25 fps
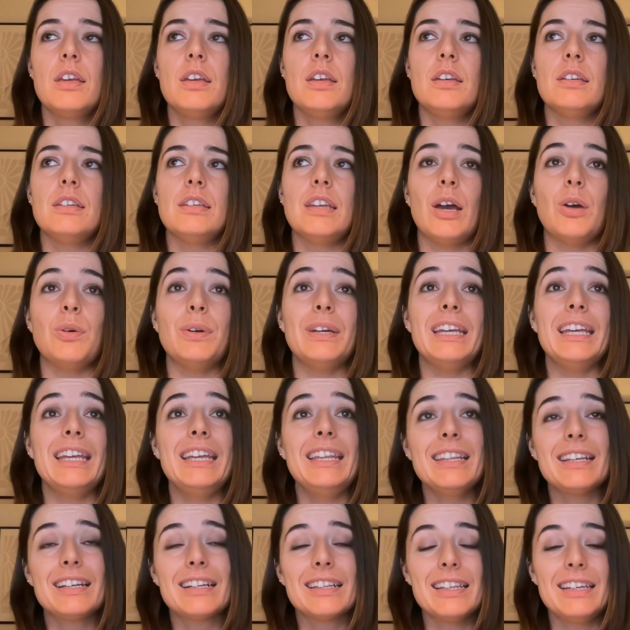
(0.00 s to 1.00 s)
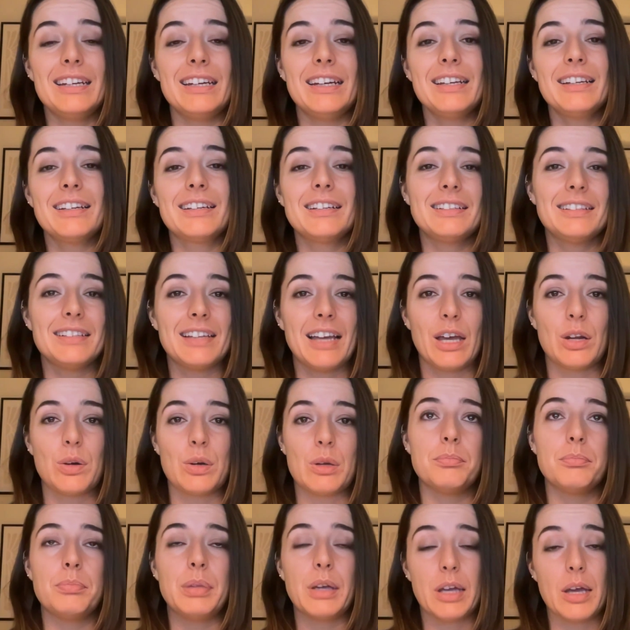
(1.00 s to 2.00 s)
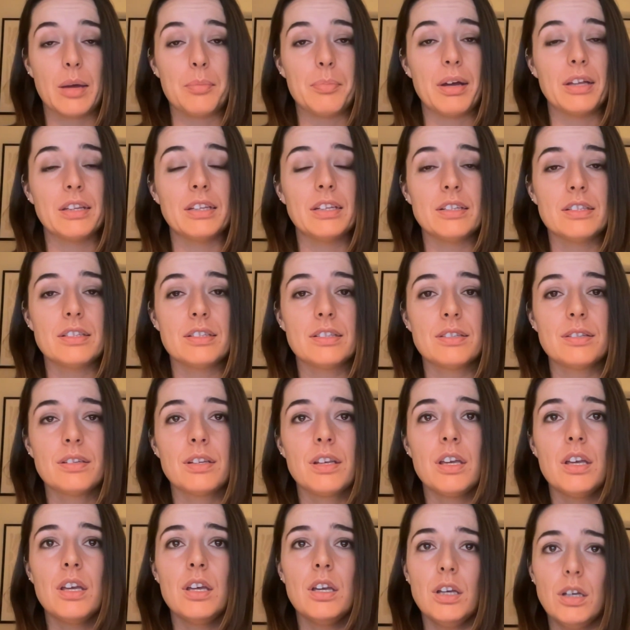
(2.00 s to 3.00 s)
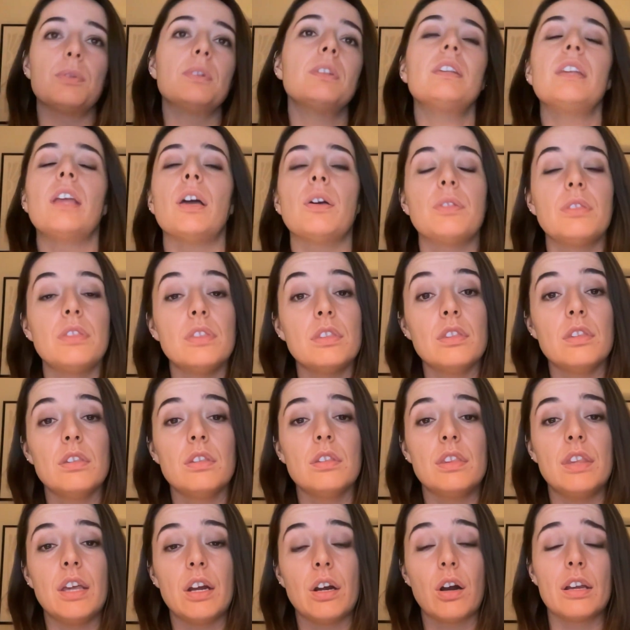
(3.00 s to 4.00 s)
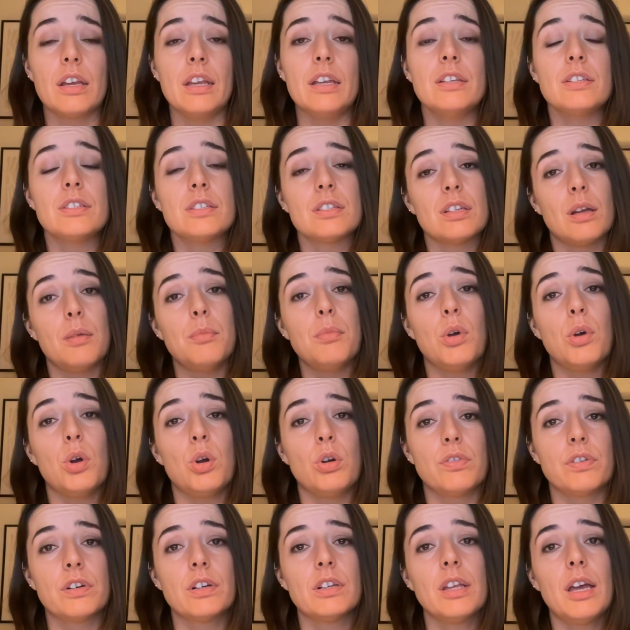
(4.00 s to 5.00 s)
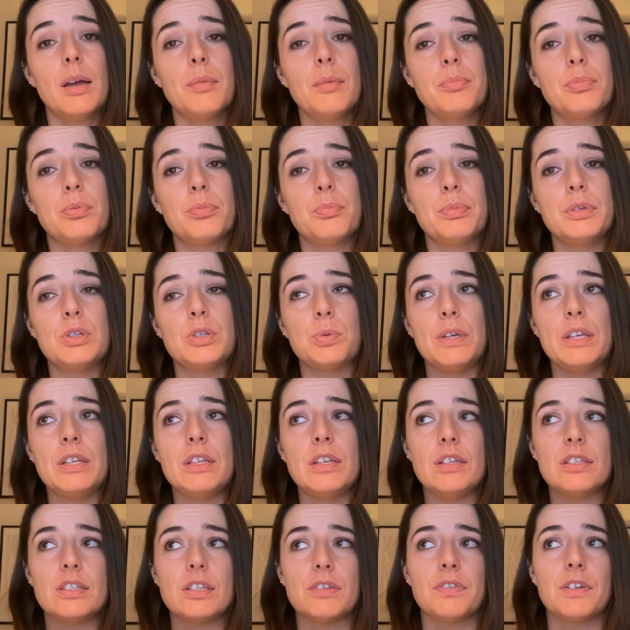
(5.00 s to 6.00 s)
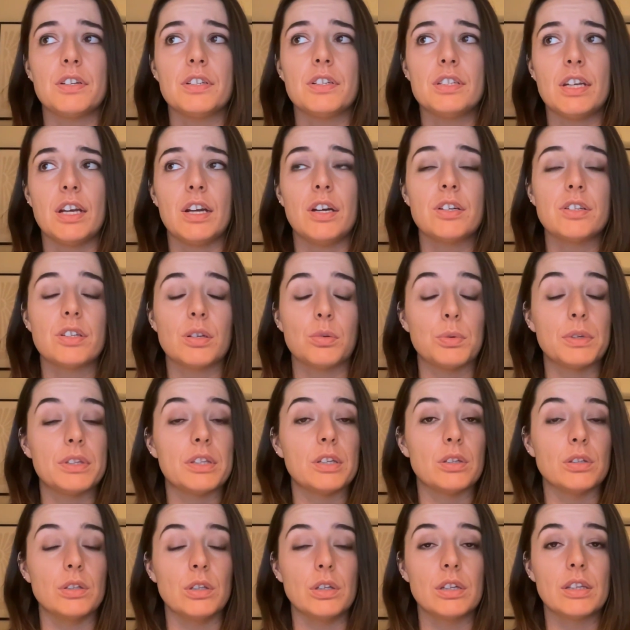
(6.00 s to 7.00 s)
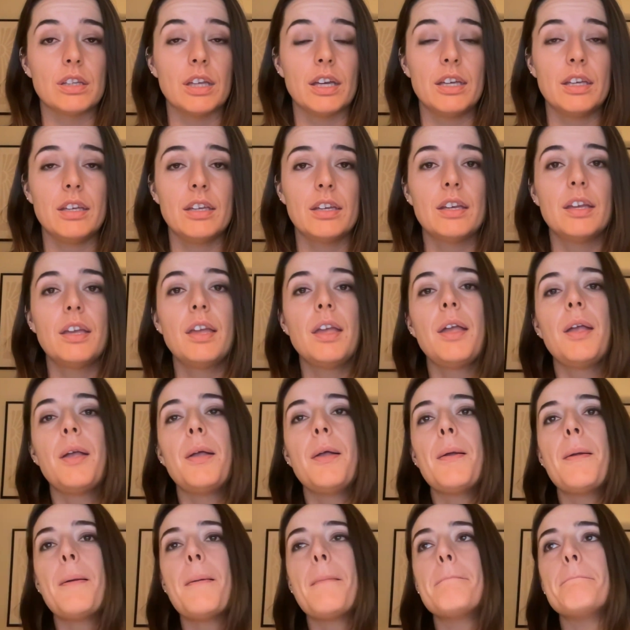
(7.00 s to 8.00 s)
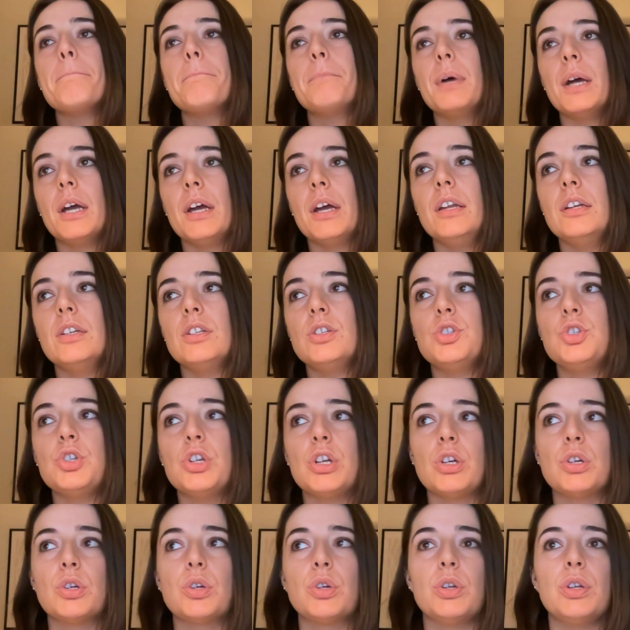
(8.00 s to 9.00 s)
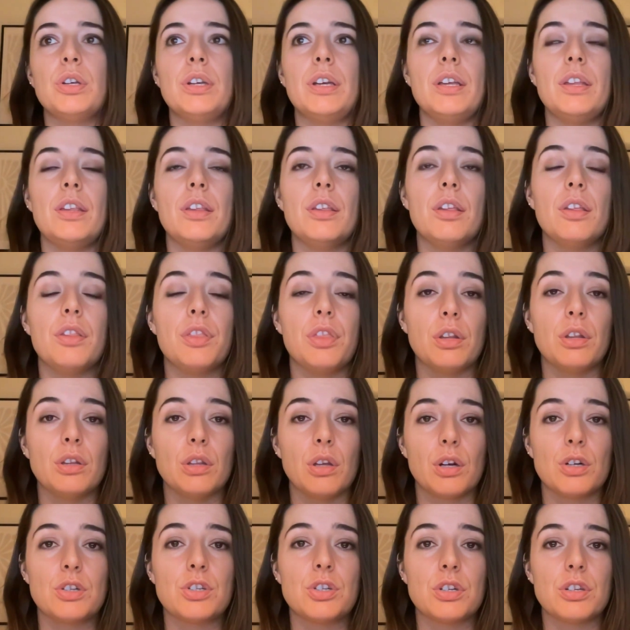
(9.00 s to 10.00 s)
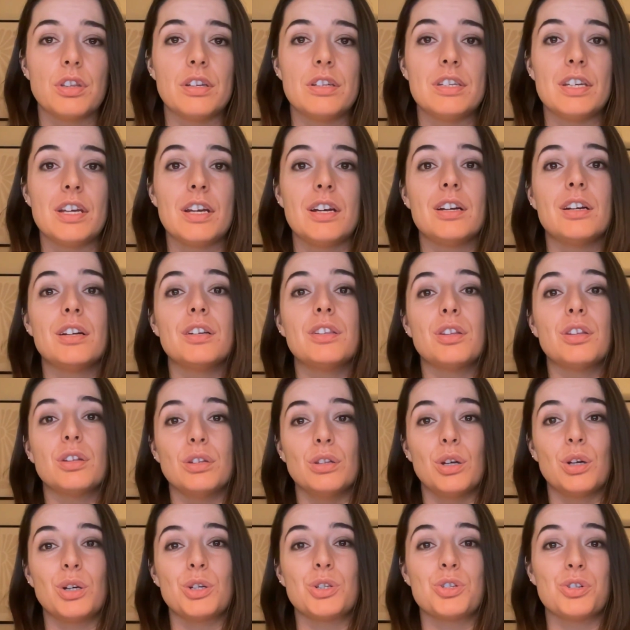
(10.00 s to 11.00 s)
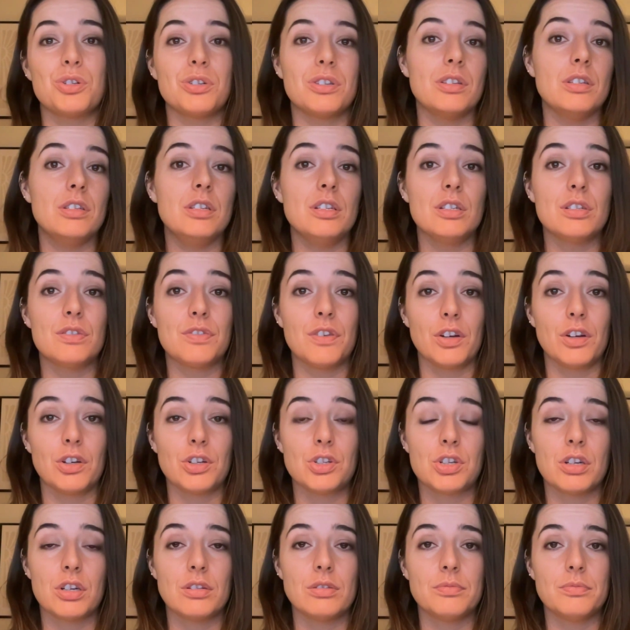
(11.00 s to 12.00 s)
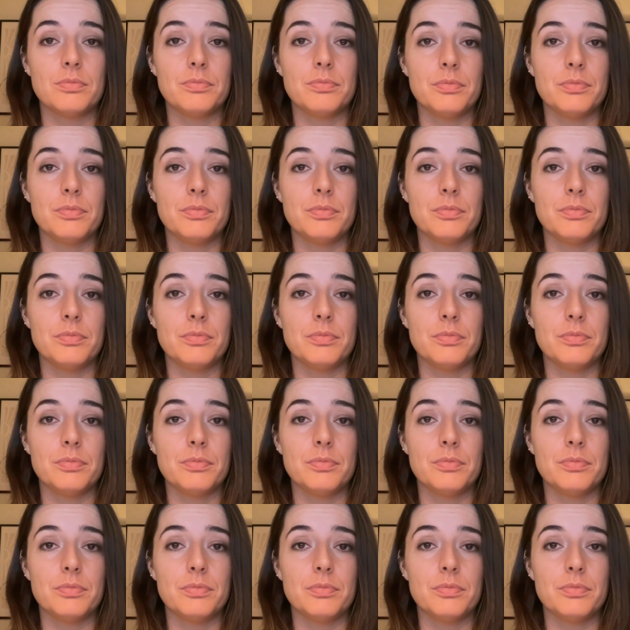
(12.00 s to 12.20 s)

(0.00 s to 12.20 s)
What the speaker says: Now, in the clinic, how do we pick up on this? Now, there is some overlap between these different tears and what they'll look like, but generally, the larger the tear, the larger the dysfunction,